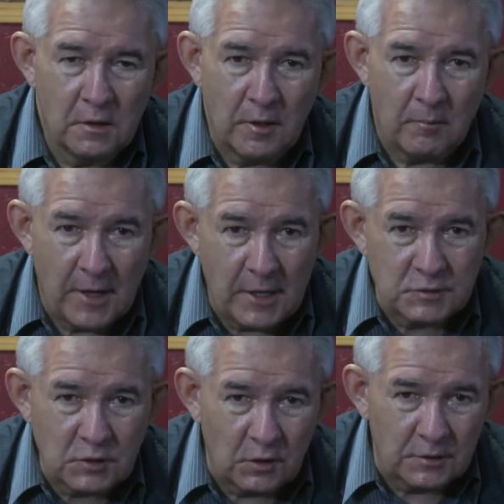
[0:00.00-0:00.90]
a
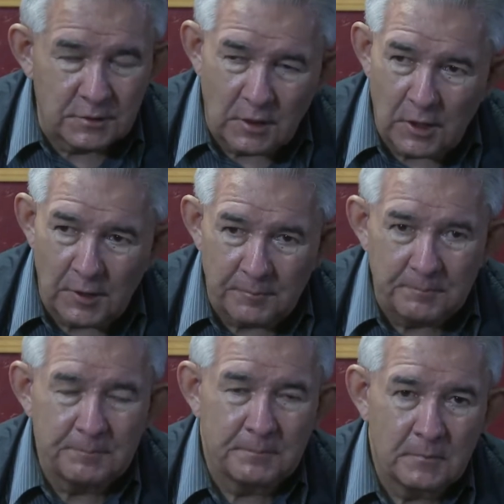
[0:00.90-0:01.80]
mask all the
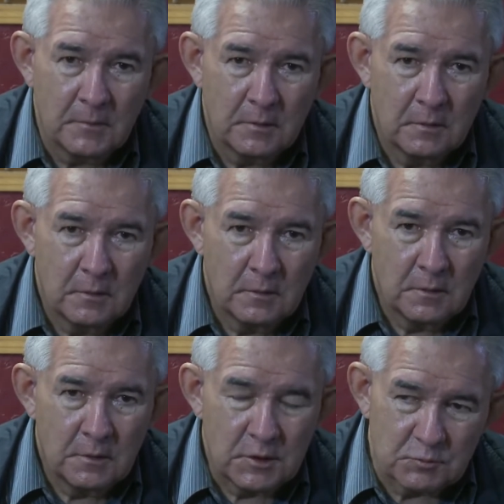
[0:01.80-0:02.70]
time
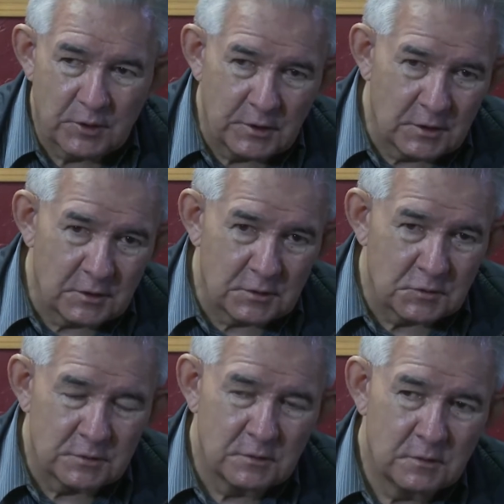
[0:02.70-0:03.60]
is because